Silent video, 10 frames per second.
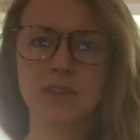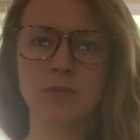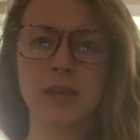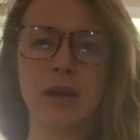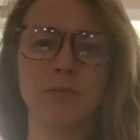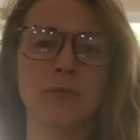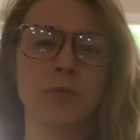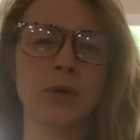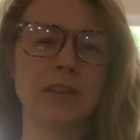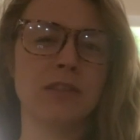that
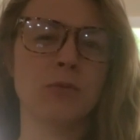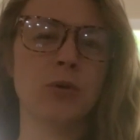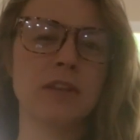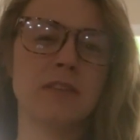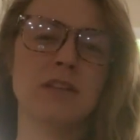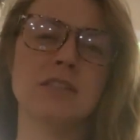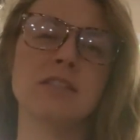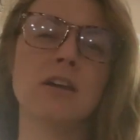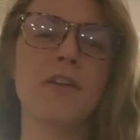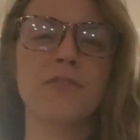I'm with the
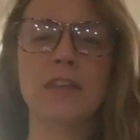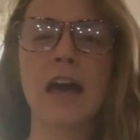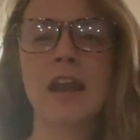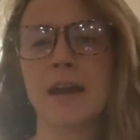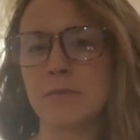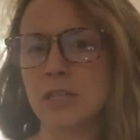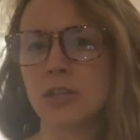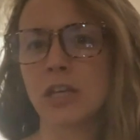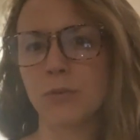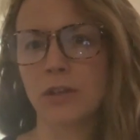stuff that I'm
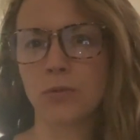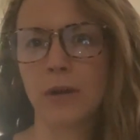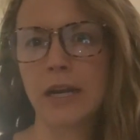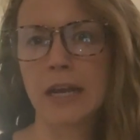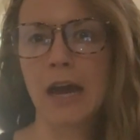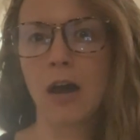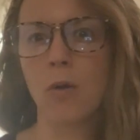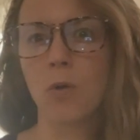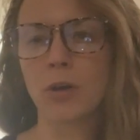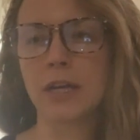dealing with right
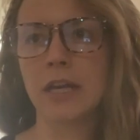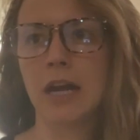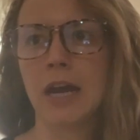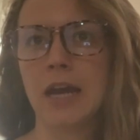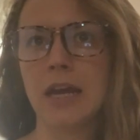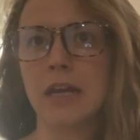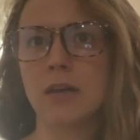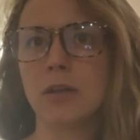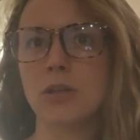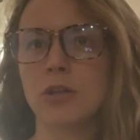now? Or can I,
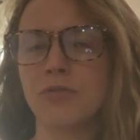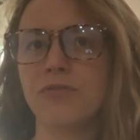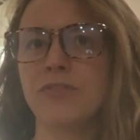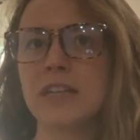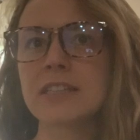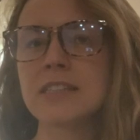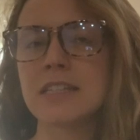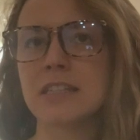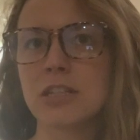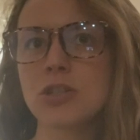fix
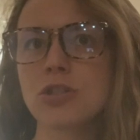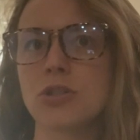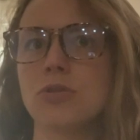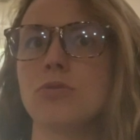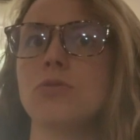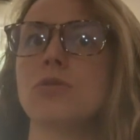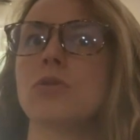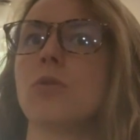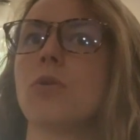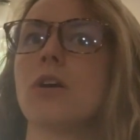these issues,
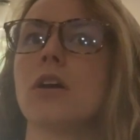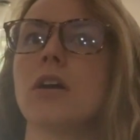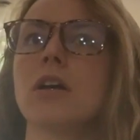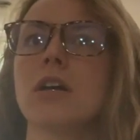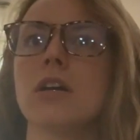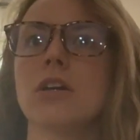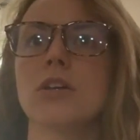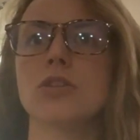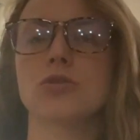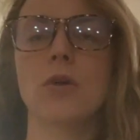or
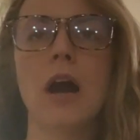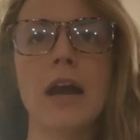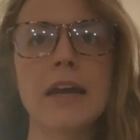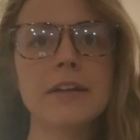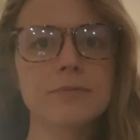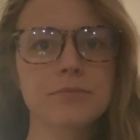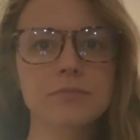try,